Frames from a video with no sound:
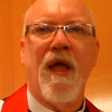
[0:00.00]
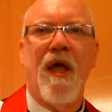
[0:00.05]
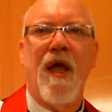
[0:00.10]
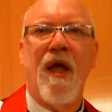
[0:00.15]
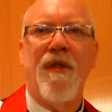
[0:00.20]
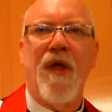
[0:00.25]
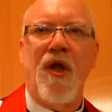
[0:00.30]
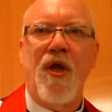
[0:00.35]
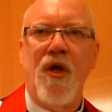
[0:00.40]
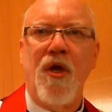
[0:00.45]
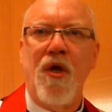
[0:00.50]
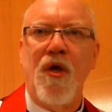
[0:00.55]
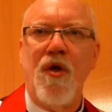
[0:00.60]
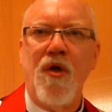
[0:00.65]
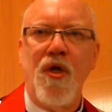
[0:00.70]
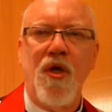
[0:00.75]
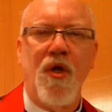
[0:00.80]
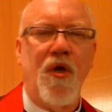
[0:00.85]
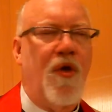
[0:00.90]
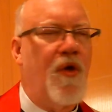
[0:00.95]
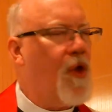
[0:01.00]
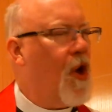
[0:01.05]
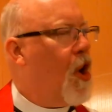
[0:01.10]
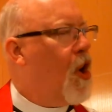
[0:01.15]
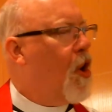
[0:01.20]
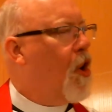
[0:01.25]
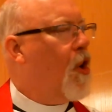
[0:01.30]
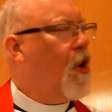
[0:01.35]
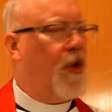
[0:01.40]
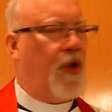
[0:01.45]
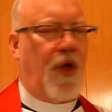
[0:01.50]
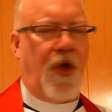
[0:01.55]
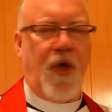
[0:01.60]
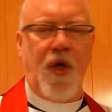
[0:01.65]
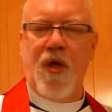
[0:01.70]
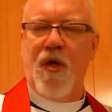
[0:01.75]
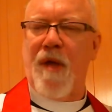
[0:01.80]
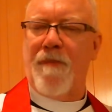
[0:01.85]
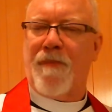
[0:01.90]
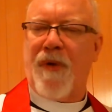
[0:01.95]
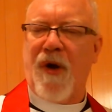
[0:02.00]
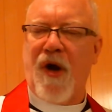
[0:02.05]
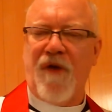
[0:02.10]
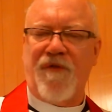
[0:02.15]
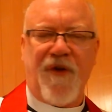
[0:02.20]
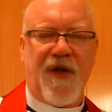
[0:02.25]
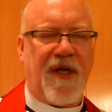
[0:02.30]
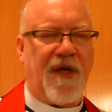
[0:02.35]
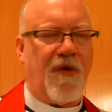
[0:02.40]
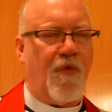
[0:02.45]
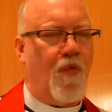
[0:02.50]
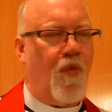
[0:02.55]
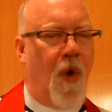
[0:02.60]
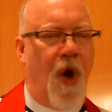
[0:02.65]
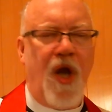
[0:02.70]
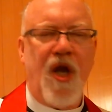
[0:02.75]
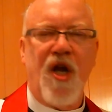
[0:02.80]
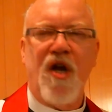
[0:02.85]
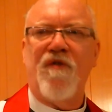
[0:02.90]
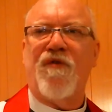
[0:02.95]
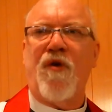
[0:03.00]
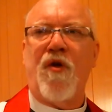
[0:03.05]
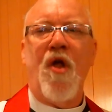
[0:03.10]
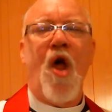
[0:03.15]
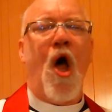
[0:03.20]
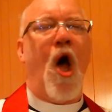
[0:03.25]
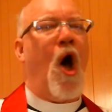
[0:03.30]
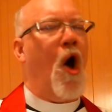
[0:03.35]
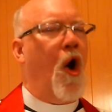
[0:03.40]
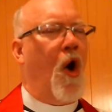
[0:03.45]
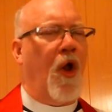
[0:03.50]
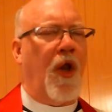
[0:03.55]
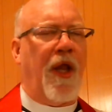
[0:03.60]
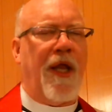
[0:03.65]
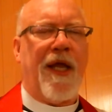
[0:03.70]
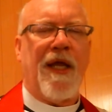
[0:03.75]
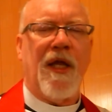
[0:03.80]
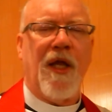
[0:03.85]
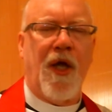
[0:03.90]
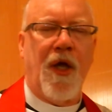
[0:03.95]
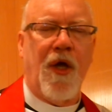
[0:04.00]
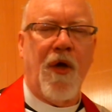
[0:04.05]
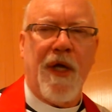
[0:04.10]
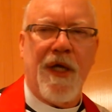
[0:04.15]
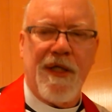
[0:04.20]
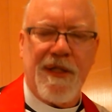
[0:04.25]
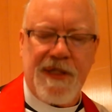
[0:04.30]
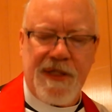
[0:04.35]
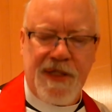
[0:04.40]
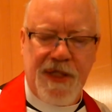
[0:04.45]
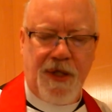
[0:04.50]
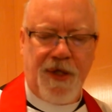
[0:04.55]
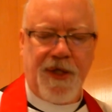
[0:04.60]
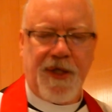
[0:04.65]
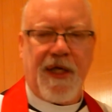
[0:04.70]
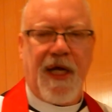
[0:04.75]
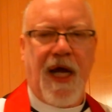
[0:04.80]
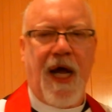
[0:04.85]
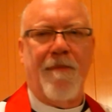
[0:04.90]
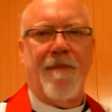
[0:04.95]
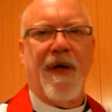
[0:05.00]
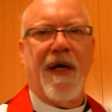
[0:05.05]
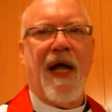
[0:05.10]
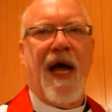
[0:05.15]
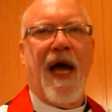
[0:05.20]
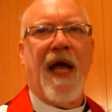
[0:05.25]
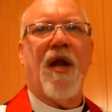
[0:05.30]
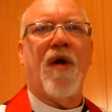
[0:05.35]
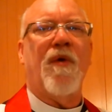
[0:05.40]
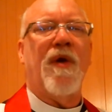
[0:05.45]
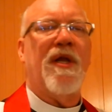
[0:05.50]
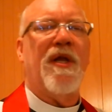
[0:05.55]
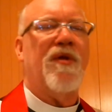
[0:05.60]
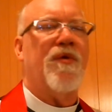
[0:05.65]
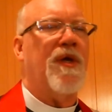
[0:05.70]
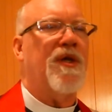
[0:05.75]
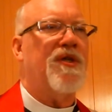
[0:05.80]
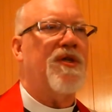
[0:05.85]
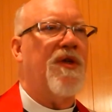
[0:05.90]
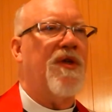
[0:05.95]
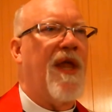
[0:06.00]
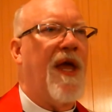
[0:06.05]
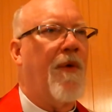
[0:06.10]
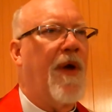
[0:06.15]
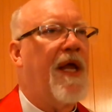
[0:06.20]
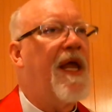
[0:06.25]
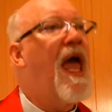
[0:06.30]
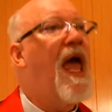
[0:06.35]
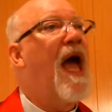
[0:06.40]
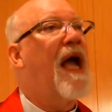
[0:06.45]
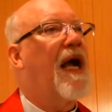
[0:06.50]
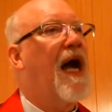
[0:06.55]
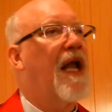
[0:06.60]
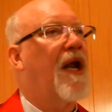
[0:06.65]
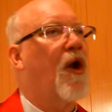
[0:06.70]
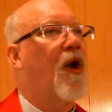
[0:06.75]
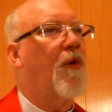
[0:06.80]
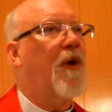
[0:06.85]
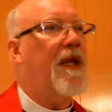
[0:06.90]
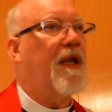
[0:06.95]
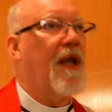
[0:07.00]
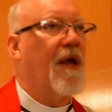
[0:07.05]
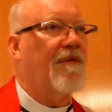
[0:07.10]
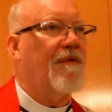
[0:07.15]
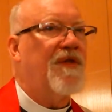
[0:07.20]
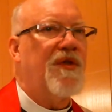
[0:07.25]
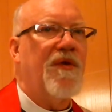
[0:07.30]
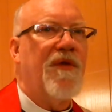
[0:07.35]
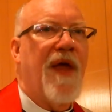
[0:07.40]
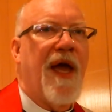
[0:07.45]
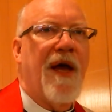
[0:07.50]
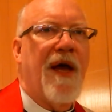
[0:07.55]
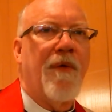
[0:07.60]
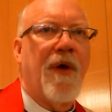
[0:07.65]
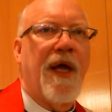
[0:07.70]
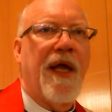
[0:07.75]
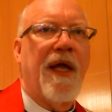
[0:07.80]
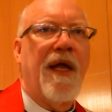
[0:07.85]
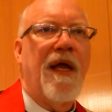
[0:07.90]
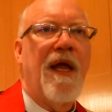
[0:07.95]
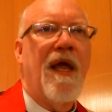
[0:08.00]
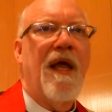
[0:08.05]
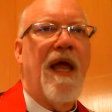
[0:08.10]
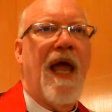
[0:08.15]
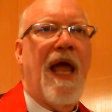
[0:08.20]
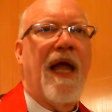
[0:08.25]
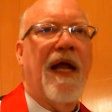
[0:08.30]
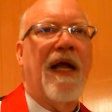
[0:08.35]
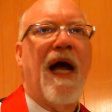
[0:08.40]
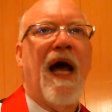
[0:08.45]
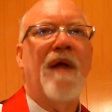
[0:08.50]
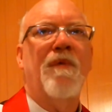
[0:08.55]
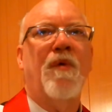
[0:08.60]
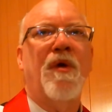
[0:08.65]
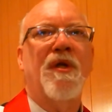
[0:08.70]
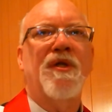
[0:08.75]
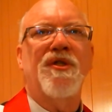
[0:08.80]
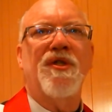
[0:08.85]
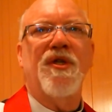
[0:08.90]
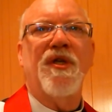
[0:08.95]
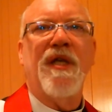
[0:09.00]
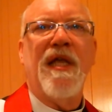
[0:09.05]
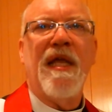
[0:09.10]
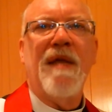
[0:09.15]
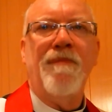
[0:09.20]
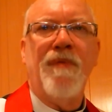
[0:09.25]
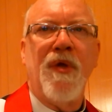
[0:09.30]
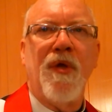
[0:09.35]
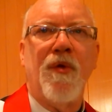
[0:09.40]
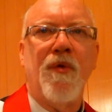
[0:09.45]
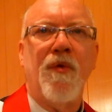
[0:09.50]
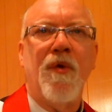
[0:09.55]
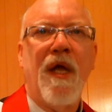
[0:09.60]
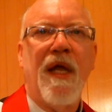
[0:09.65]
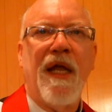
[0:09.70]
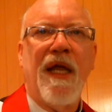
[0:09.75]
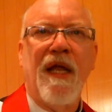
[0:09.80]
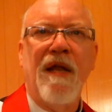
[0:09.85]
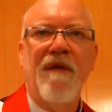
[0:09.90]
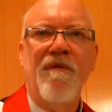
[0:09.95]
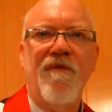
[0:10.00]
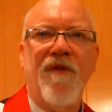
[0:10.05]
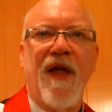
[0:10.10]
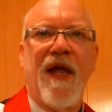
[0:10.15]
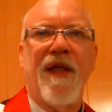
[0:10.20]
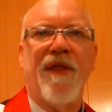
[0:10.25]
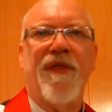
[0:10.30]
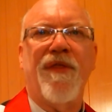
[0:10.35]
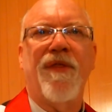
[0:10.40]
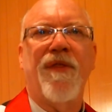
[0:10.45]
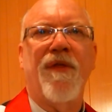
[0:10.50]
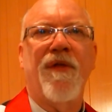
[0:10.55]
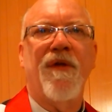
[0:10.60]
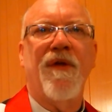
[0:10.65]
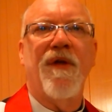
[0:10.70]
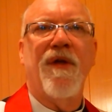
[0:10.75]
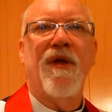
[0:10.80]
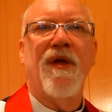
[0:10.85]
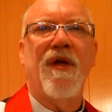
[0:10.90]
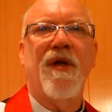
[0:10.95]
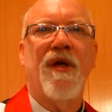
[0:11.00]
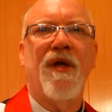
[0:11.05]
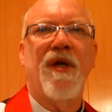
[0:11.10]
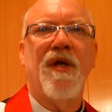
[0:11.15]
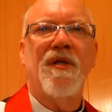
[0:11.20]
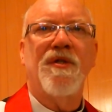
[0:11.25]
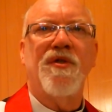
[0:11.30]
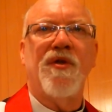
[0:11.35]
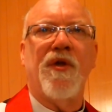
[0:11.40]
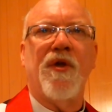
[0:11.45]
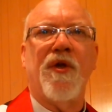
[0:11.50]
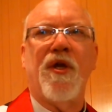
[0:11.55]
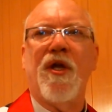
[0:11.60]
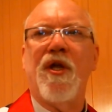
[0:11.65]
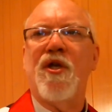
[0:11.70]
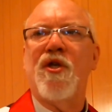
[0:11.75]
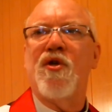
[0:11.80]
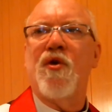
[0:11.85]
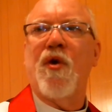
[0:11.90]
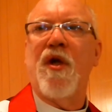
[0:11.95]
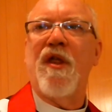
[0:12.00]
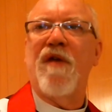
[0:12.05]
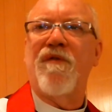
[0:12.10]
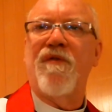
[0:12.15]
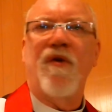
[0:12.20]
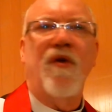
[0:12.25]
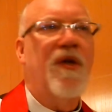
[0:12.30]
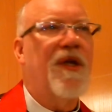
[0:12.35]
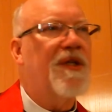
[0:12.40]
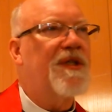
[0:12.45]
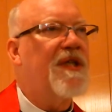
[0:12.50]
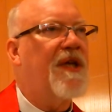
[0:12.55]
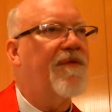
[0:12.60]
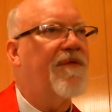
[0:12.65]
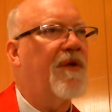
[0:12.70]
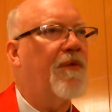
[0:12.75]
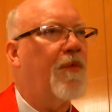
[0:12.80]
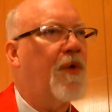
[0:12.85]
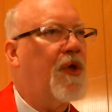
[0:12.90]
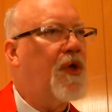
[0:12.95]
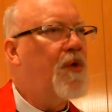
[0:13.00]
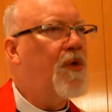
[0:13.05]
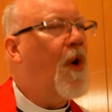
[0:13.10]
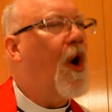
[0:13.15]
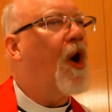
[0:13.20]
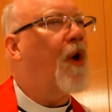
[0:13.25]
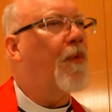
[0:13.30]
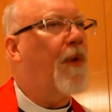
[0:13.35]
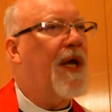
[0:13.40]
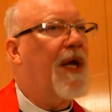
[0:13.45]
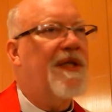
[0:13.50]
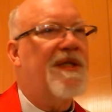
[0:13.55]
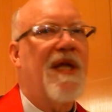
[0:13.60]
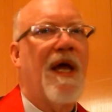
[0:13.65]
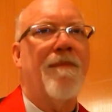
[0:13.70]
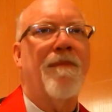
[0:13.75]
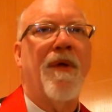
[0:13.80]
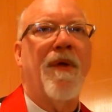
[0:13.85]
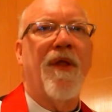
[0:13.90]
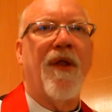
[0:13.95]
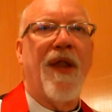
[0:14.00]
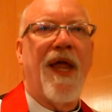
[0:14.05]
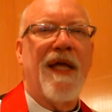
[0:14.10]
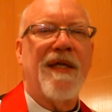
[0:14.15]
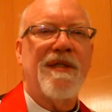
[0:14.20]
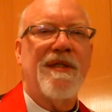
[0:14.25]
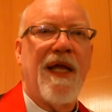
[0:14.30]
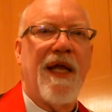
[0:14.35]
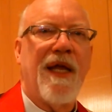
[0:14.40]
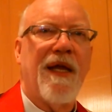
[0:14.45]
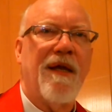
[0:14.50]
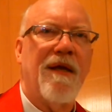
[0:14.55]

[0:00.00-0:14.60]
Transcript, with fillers: The new you, the whole you, the perfect, wonderful, holy you is still to come. God already treats you that way. God already loves you that way and God wants to keep you in faith so that you can enjoy the fullness of it when you are raised up on the last day.